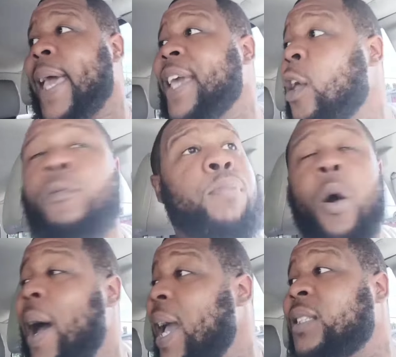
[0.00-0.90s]
Hey, yo,
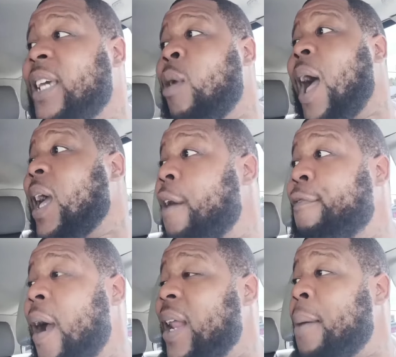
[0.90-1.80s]
bro, I ain't tell you how I got
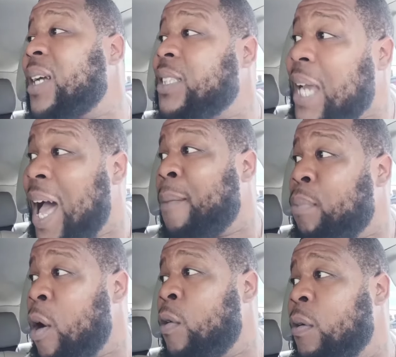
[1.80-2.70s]
fired at my job,
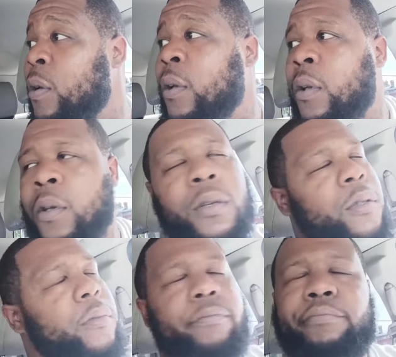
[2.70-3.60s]
bro.
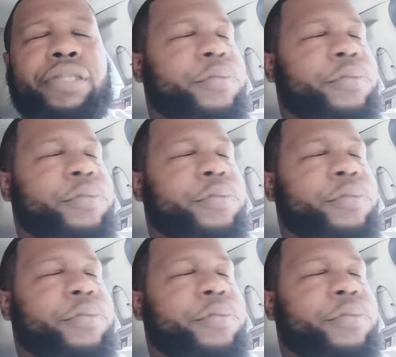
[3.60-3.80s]
Word?